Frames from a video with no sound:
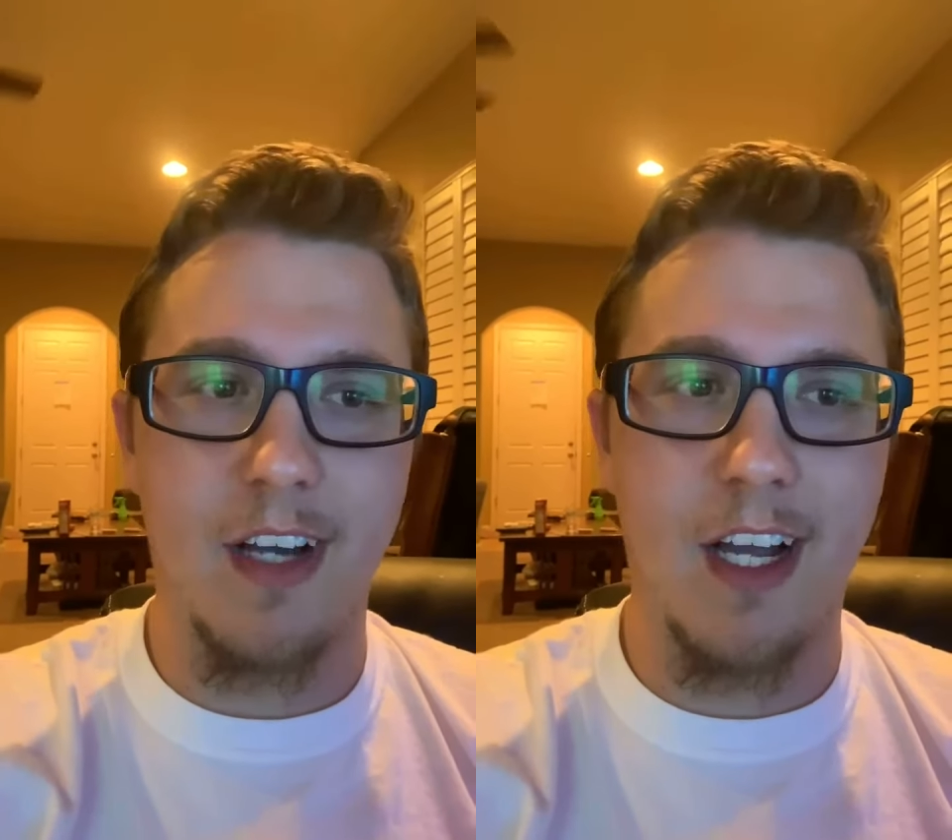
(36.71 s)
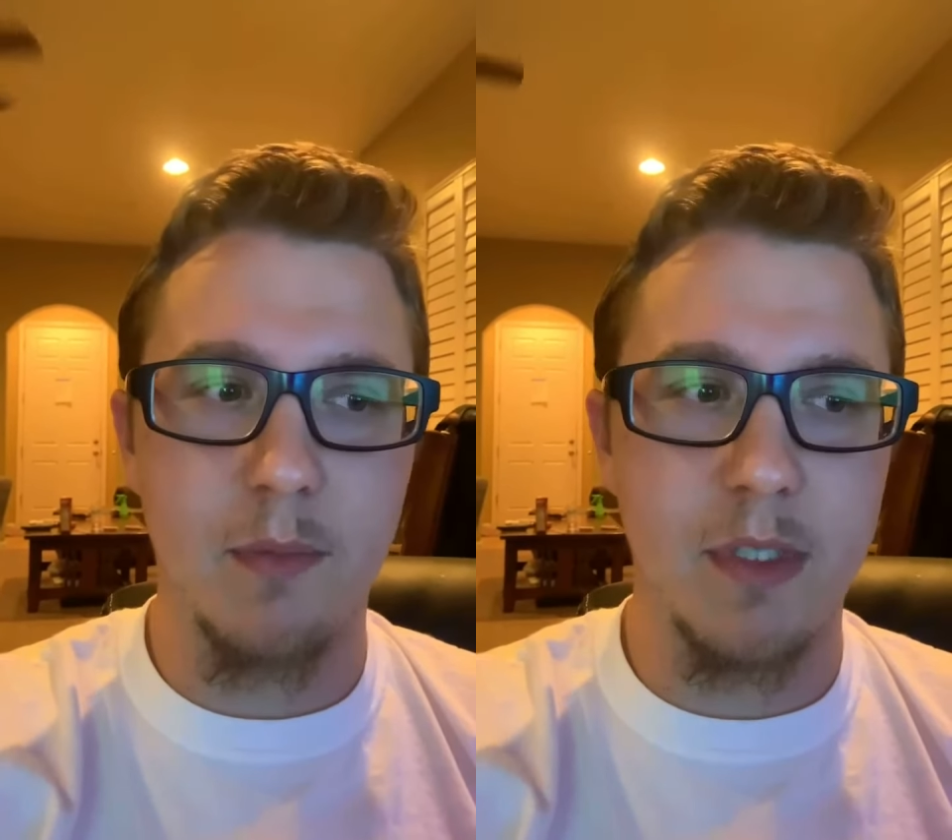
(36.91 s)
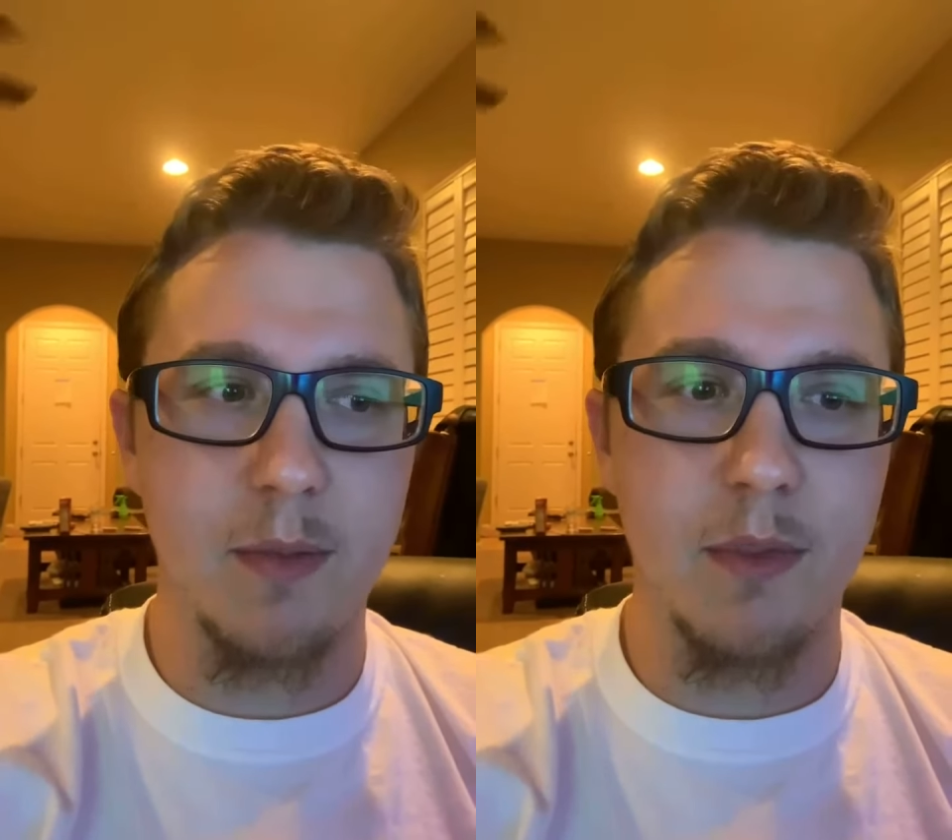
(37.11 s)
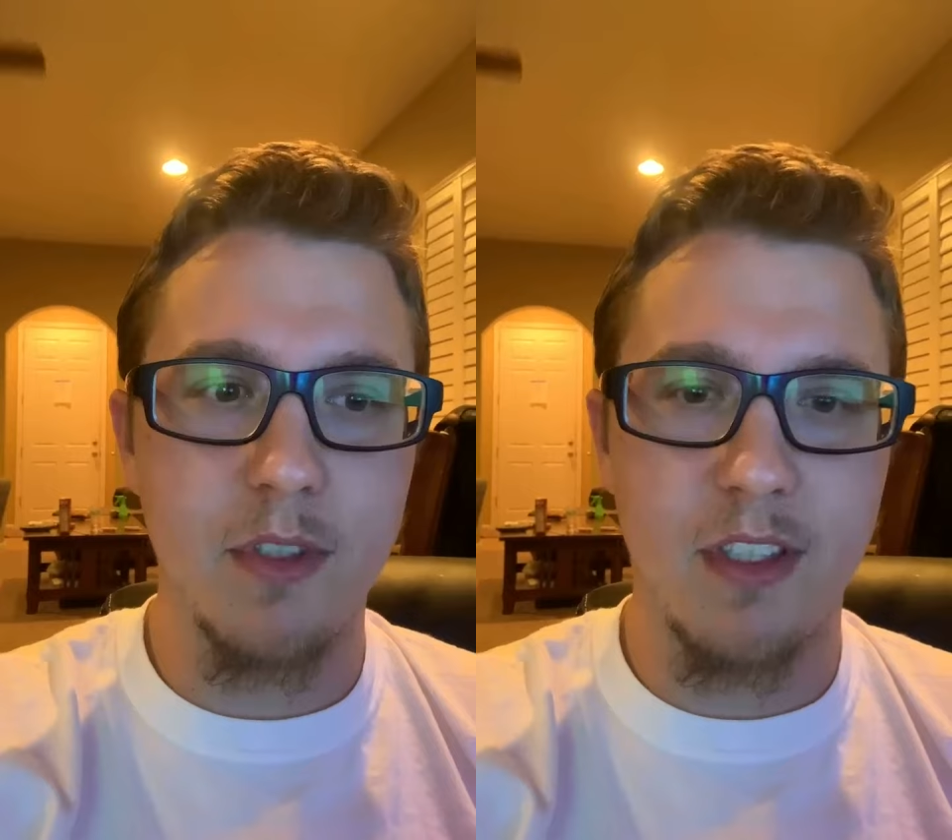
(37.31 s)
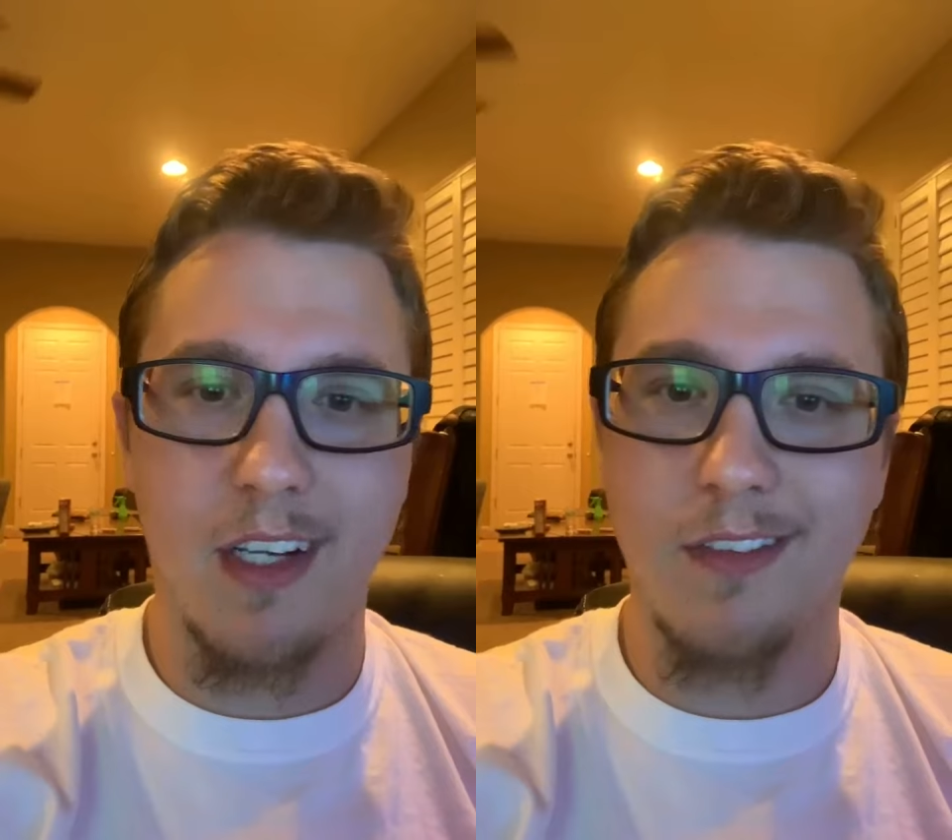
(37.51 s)
five people
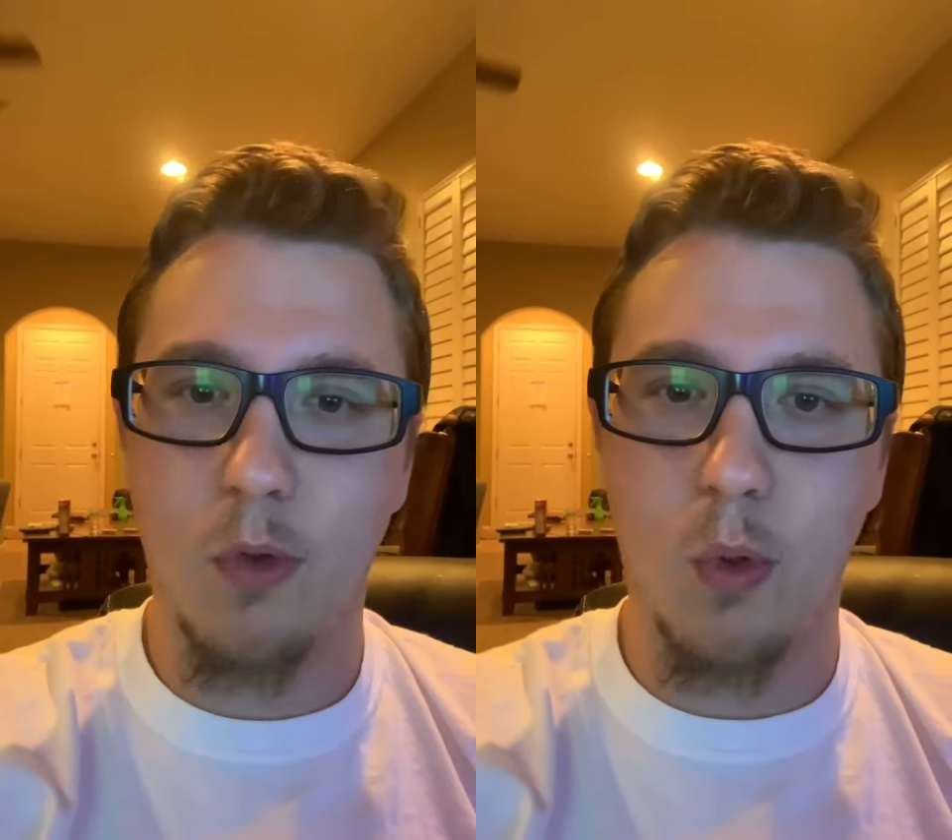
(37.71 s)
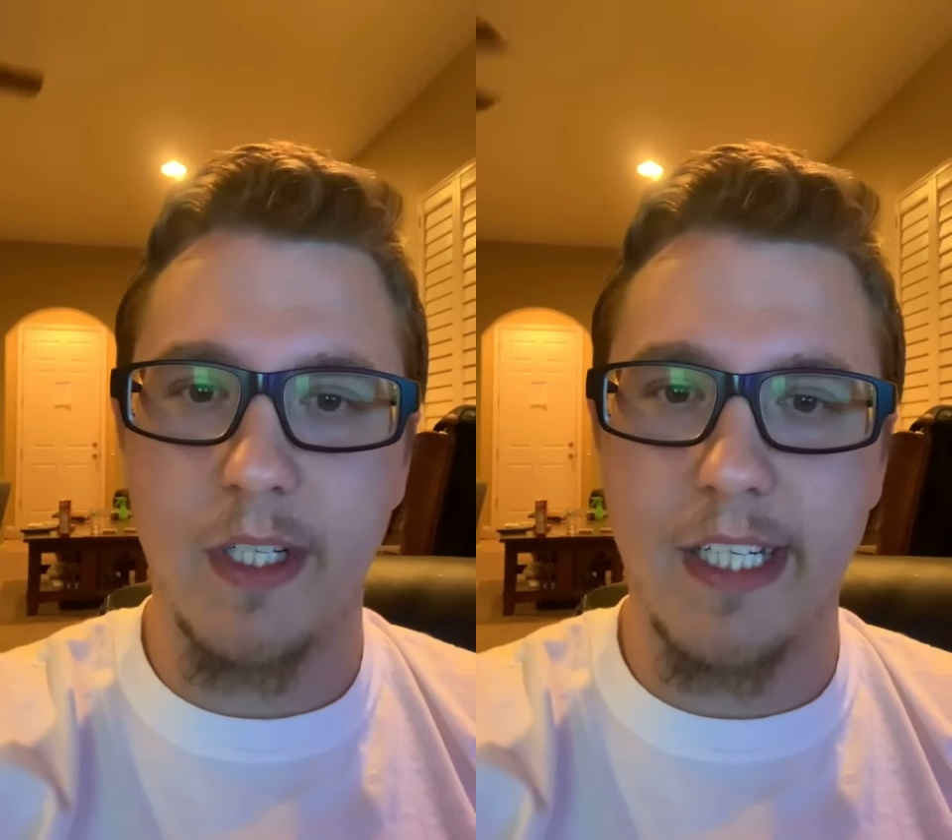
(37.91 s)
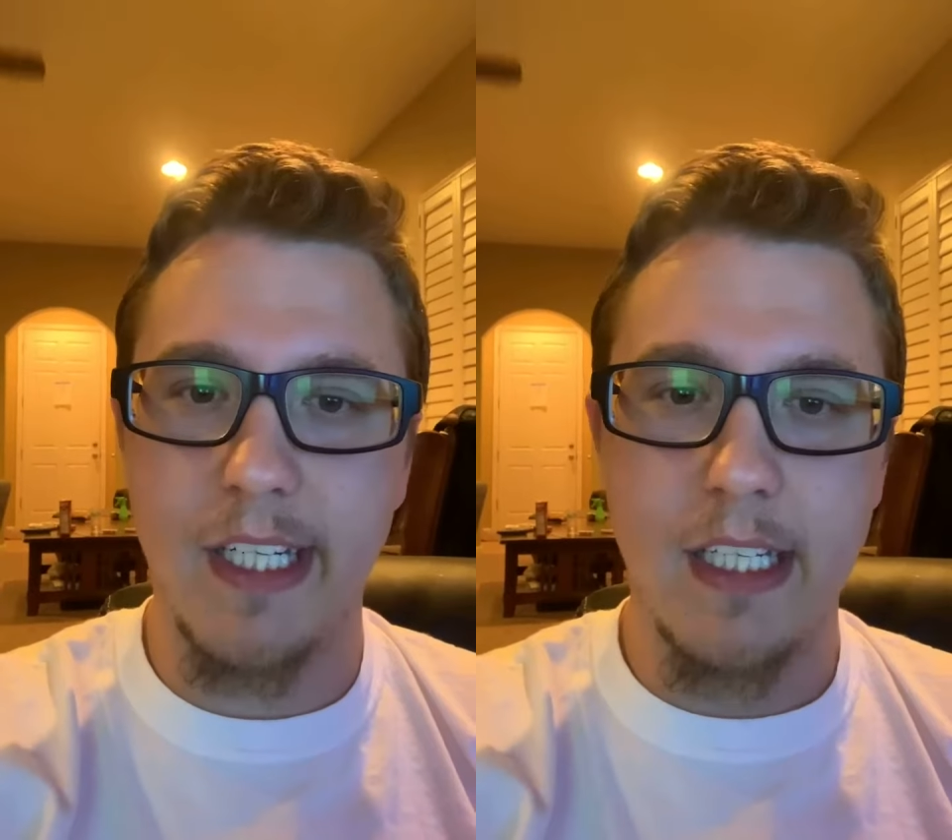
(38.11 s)
to like 40.